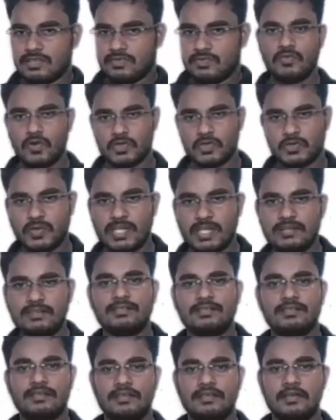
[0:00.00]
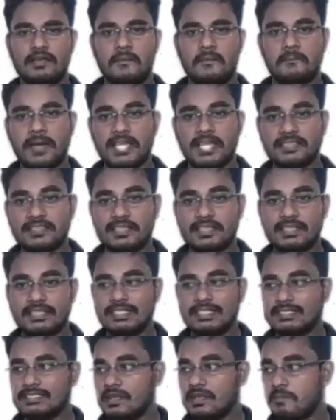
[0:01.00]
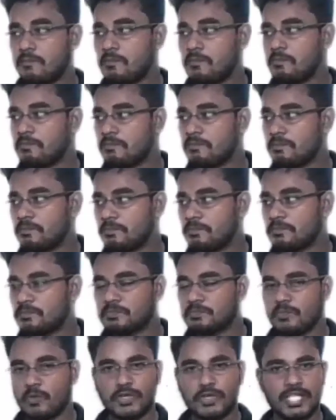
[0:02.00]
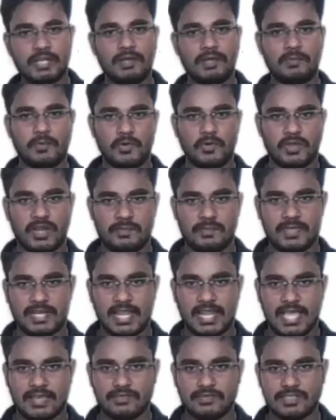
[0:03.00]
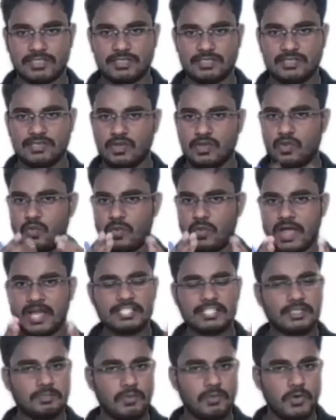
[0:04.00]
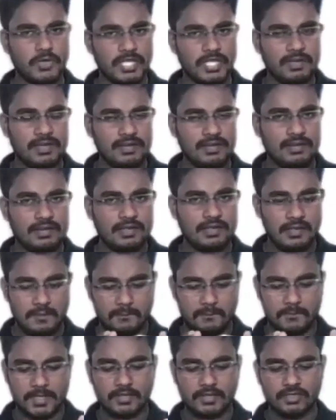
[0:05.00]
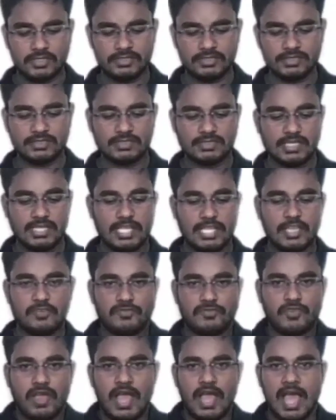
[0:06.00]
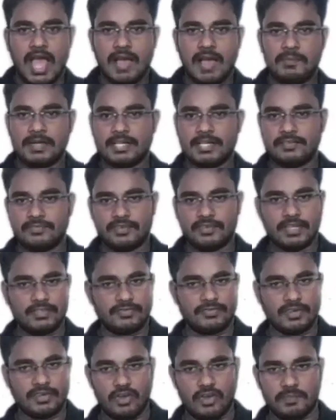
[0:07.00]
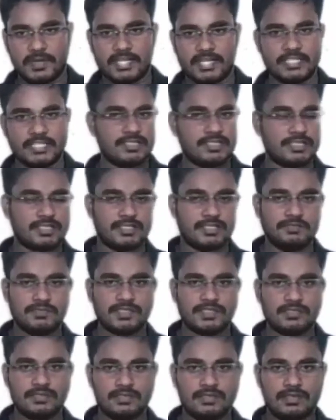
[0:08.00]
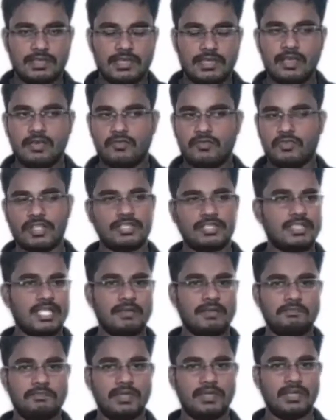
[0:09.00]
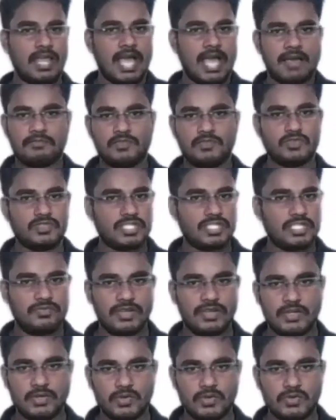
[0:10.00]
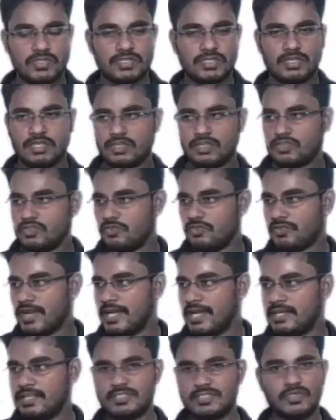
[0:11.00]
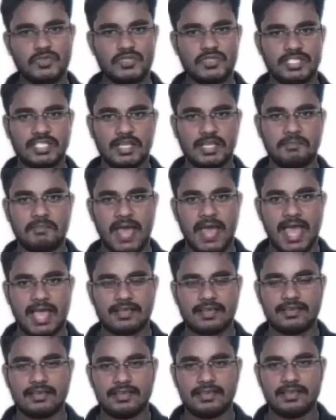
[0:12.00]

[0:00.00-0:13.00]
Fourth one, Python is portable programming language. Why it's a portable? Because if you have a different operating systems, for example, I'm using a Windows, your friend is using a Mac,